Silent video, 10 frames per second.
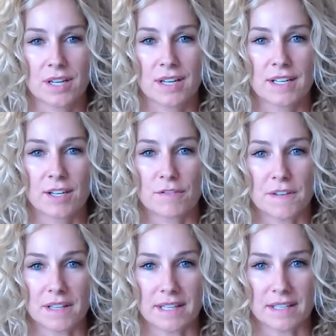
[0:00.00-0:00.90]
your
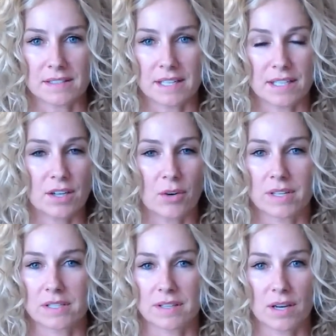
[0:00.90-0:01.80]
feelings, I could go
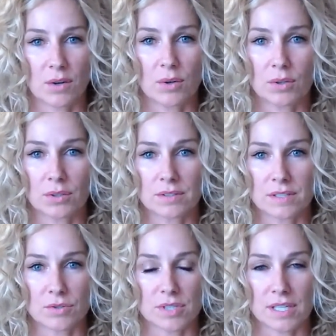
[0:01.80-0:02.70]
into that whole
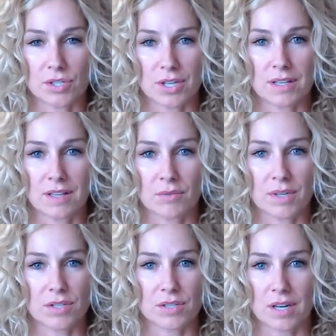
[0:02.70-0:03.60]
dissertation that we
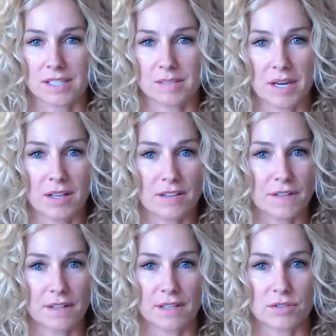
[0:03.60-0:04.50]
just talked about, like
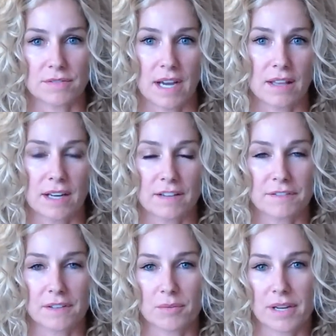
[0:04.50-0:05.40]
feelings are valid. I
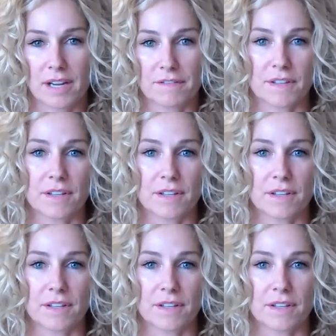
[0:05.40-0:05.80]
feel the way I feel.